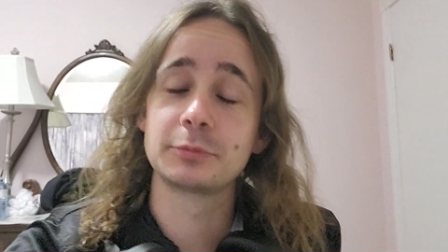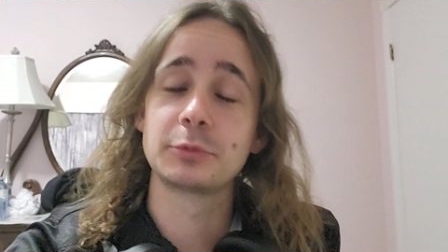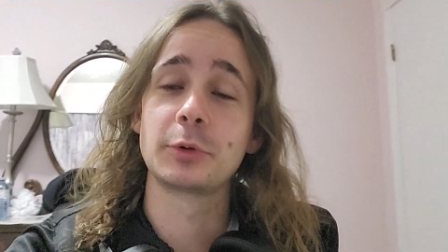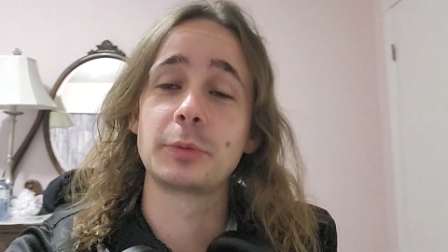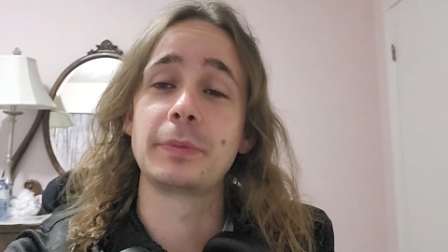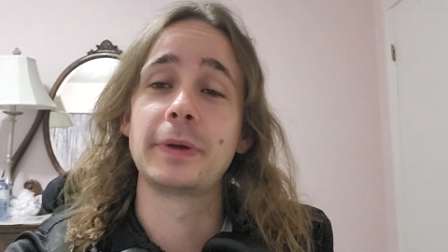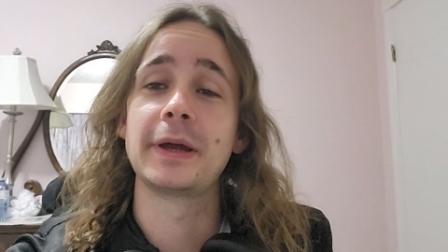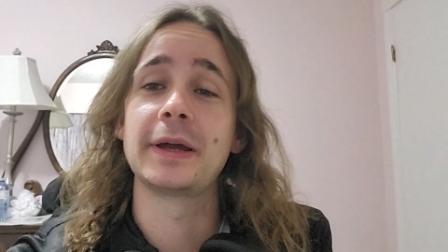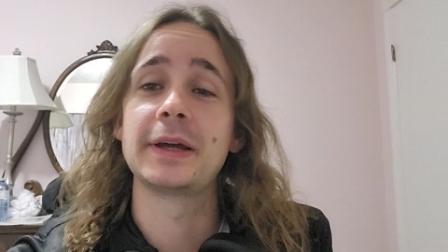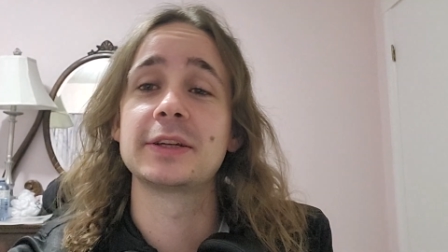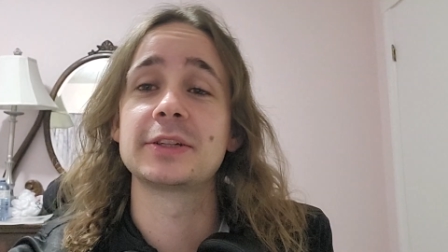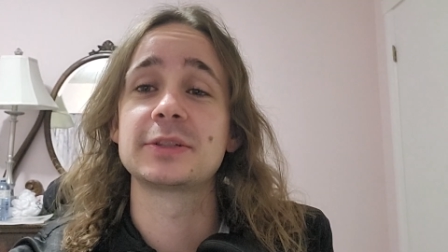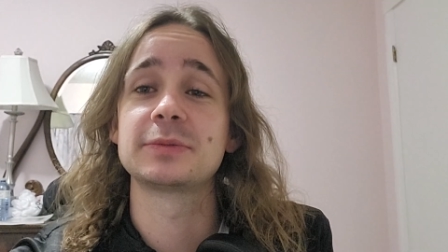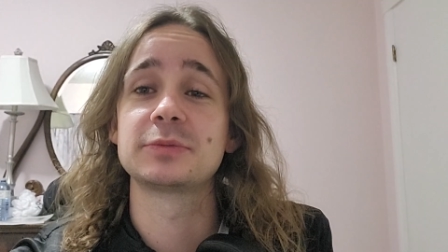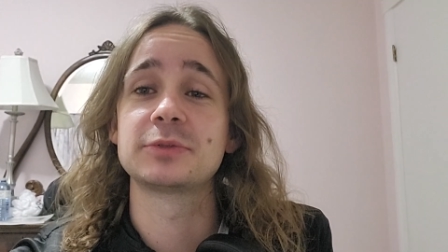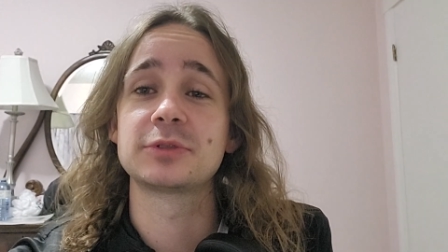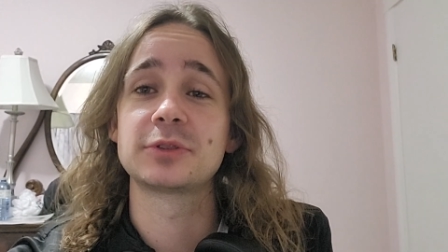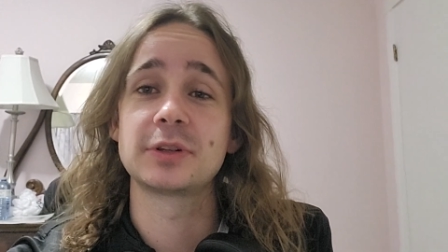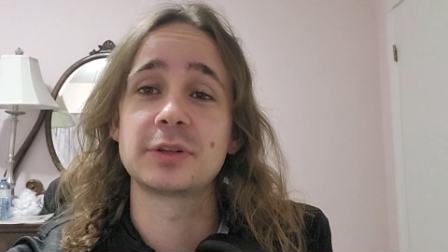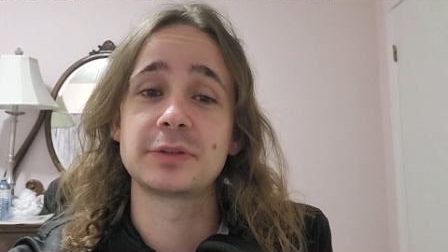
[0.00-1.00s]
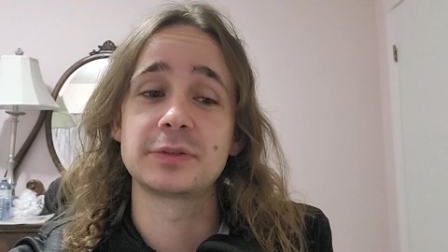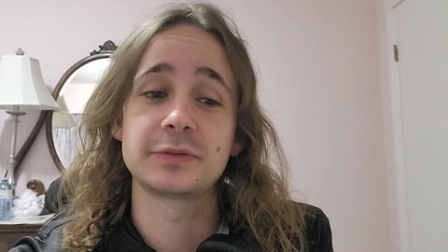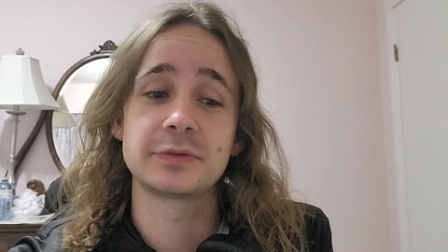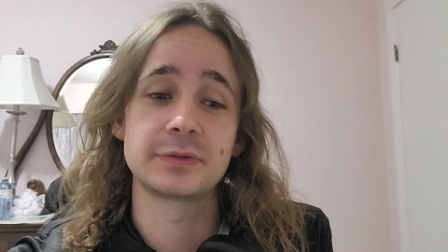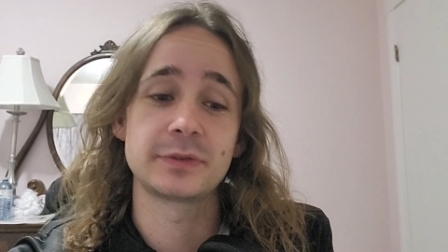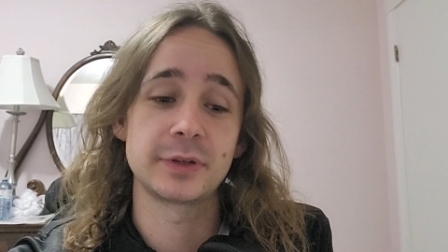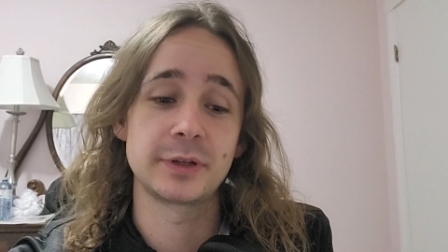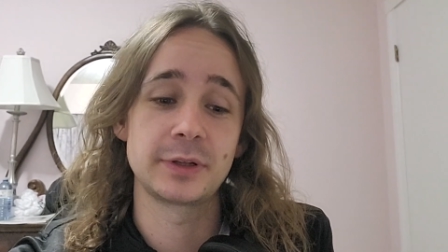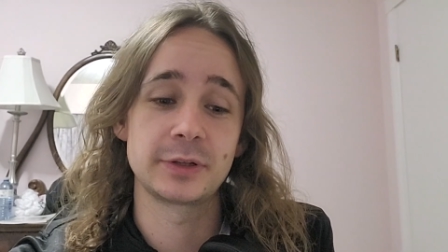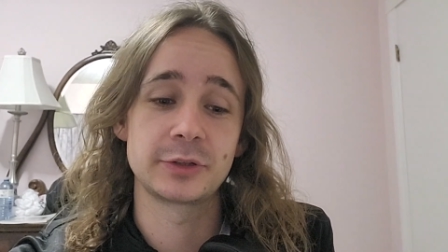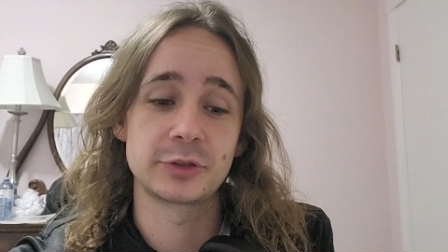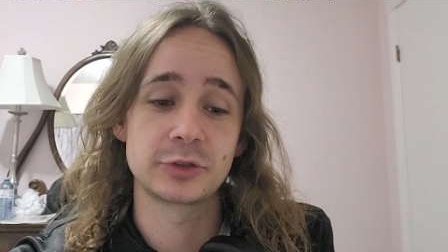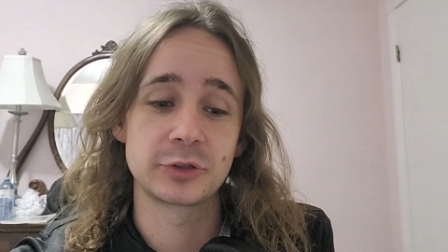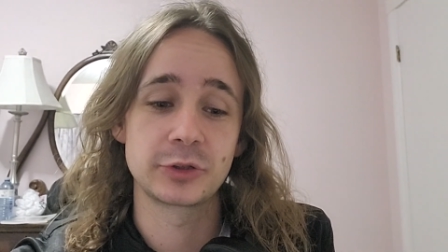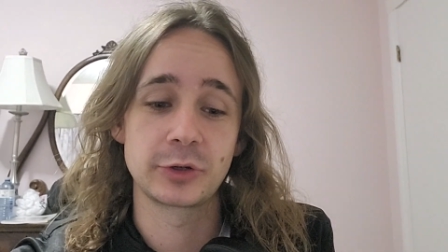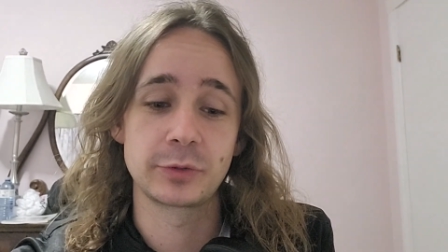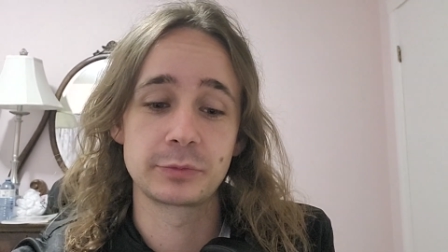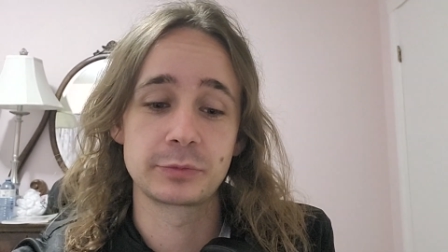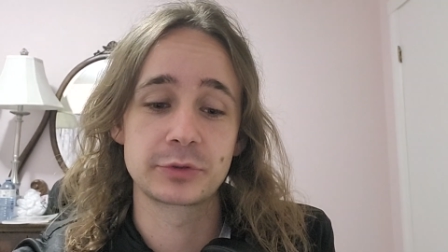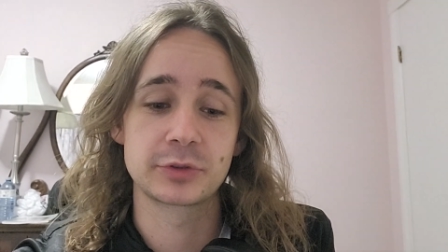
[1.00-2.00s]
prepare some stuff in
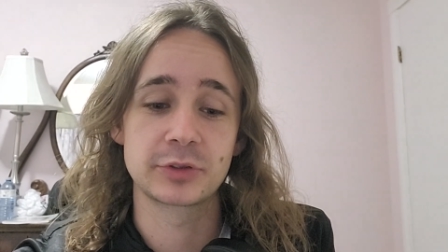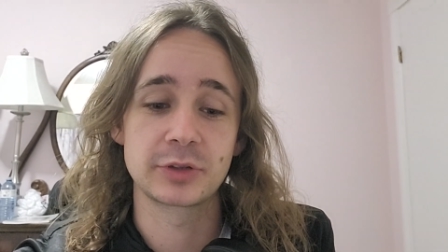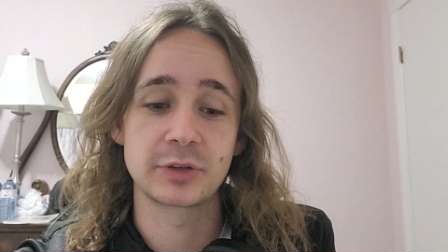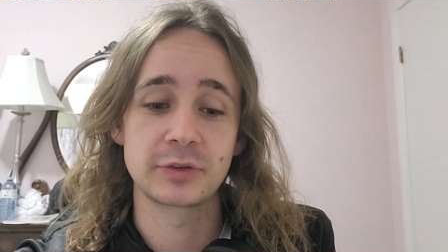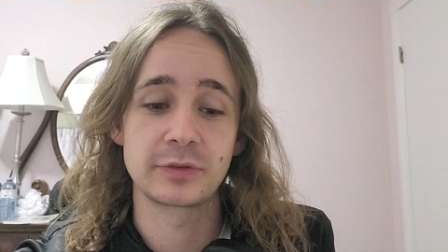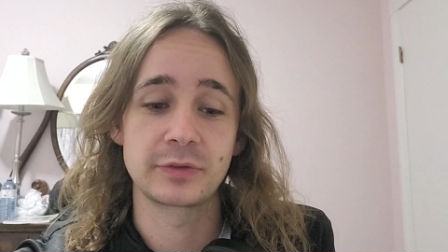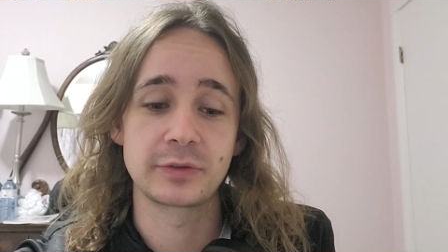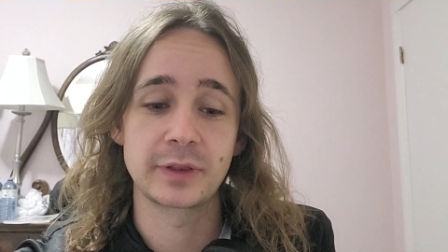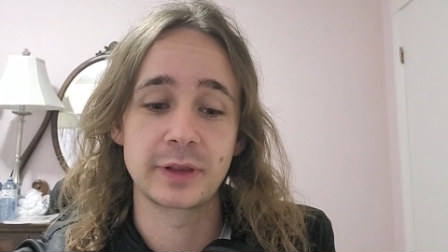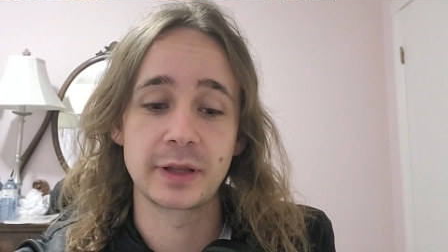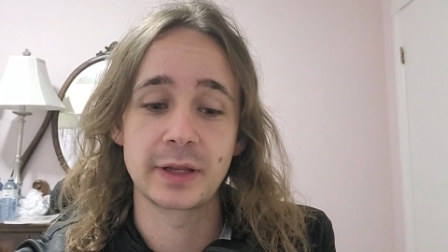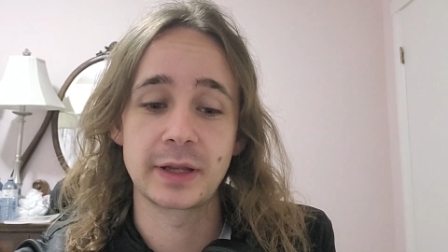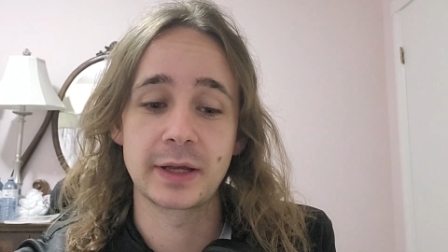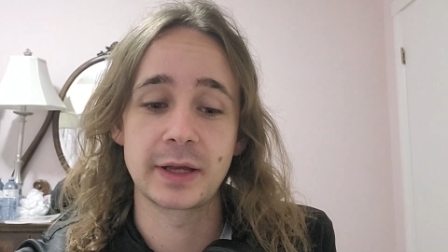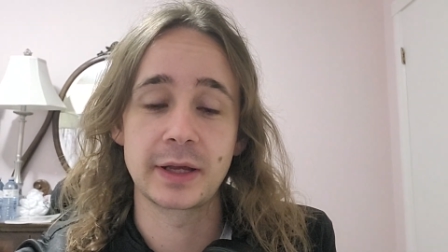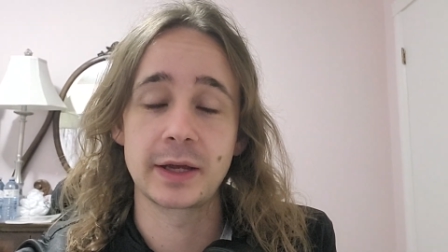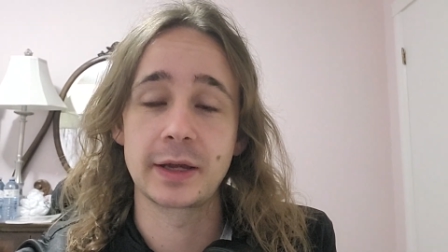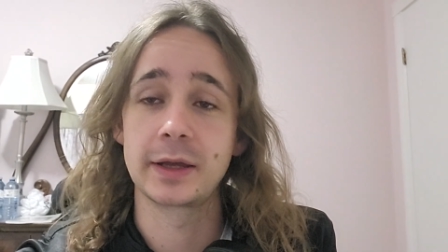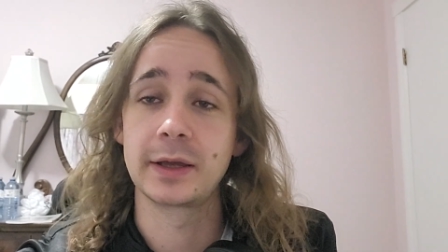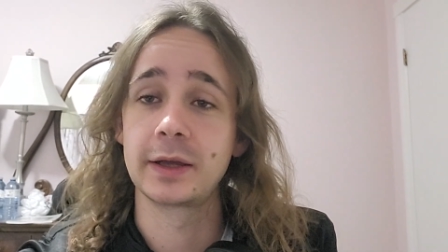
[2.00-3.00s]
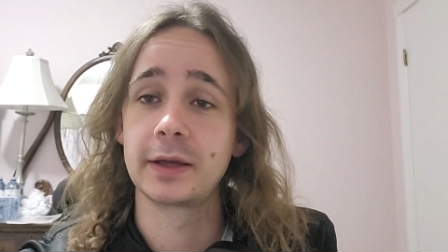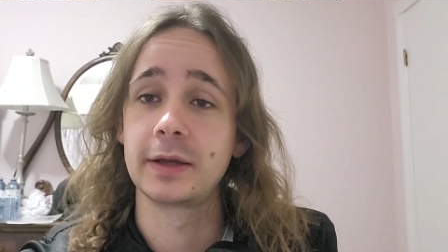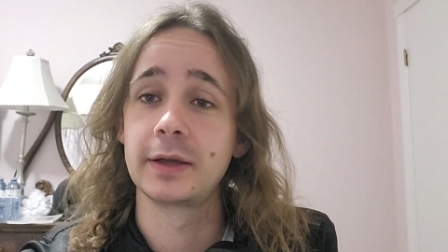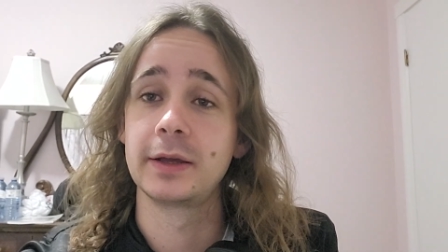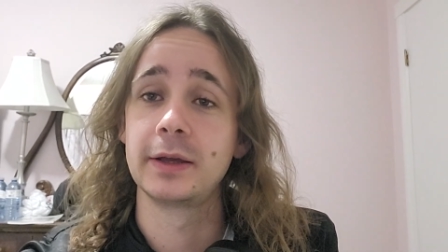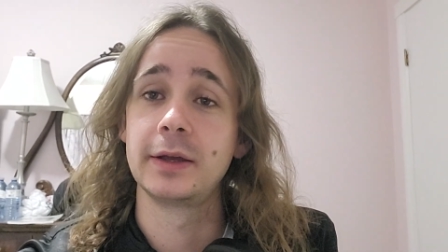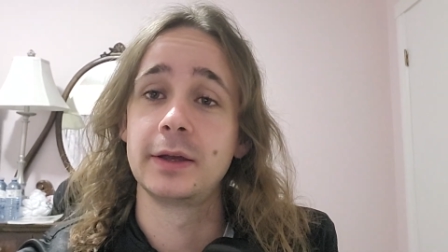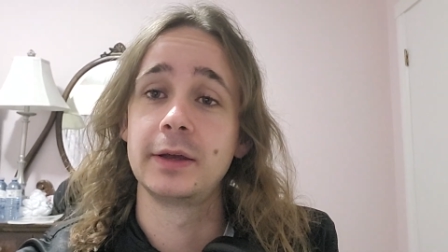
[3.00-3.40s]
terms of that I